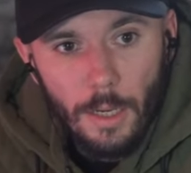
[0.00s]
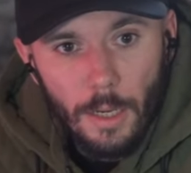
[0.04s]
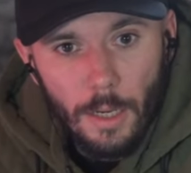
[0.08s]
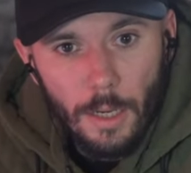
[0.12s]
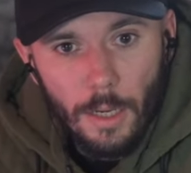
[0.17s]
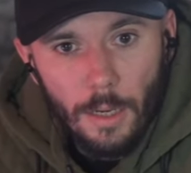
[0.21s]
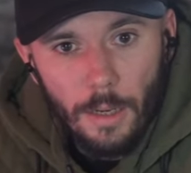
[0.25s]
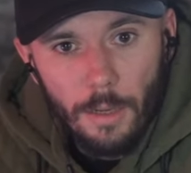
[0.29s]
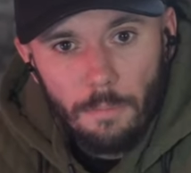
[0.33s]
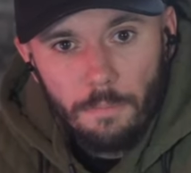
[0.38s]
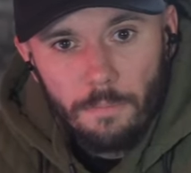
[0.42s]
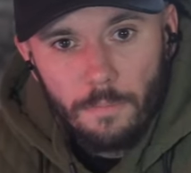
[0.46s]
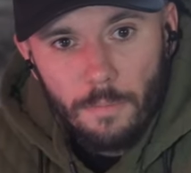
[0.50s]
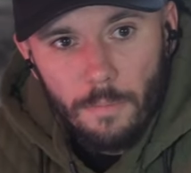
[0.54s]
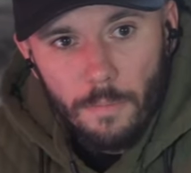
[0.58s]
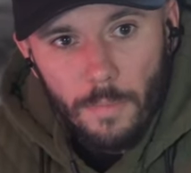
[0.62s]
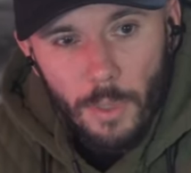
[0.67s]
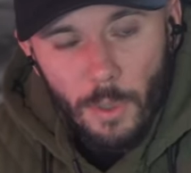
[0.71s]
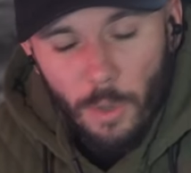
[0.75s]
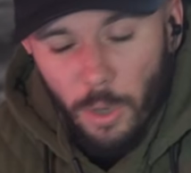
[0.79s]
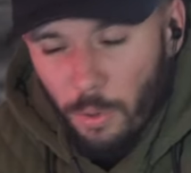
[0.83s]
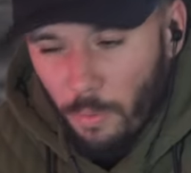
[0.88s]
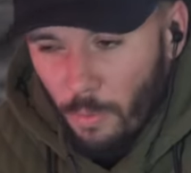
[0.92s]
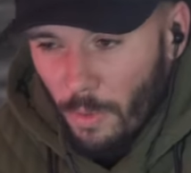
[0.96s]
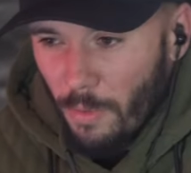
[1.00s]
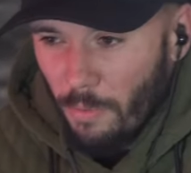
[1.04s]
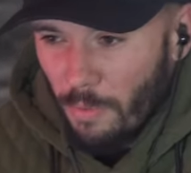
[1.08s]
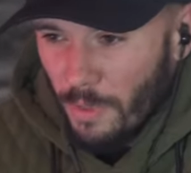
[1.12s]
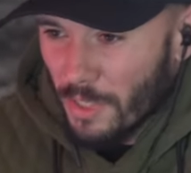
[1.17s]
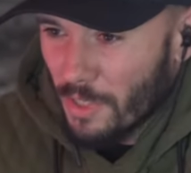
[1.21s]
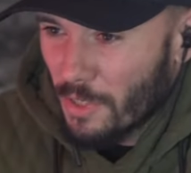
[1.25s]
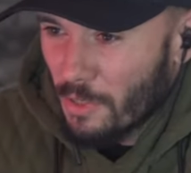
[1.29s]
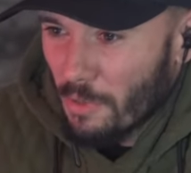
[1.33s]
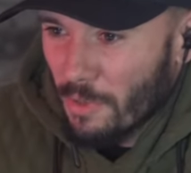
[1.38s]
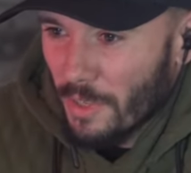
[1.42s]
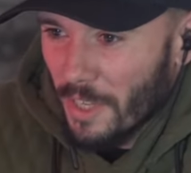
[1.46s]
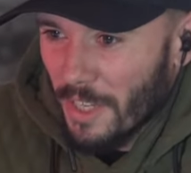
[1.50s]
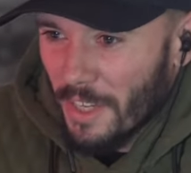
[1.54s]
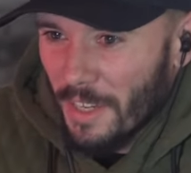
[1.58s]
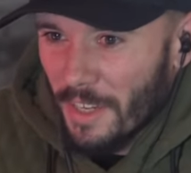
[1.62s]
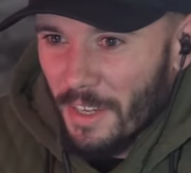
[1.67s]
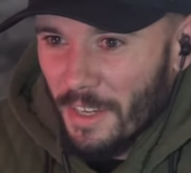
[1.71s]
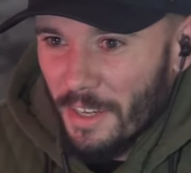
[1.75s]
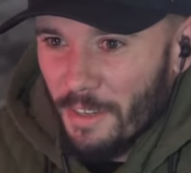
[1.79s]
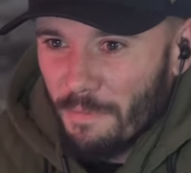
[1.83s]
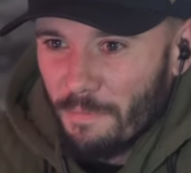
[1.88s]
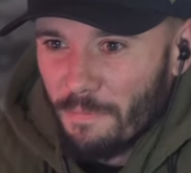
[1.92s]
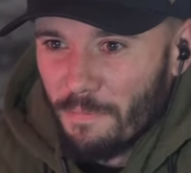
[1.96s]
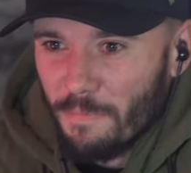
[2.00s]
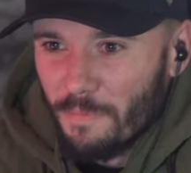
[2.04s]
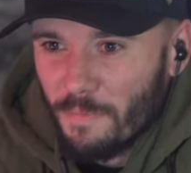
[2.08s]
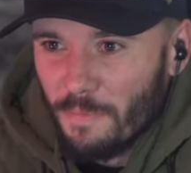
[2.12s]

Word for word: Uh, but we went to a uh,